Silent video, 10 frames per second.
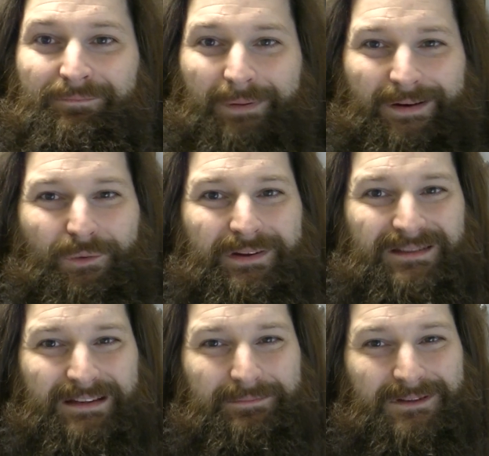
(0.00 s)
but it always
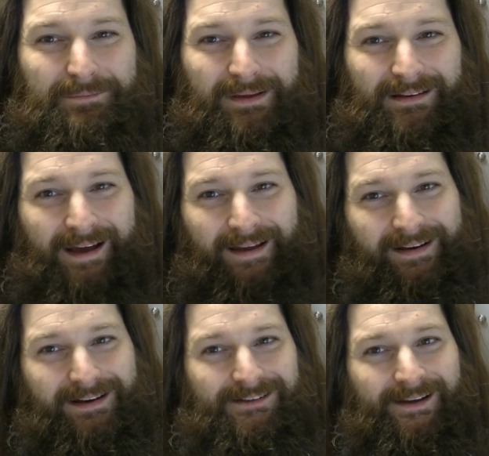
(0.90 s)
seems to be a 9
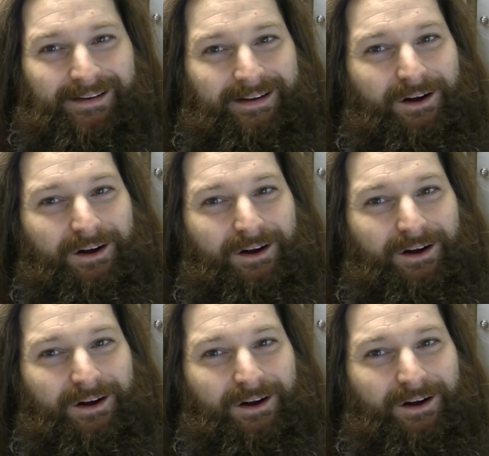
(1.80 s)
out of 10.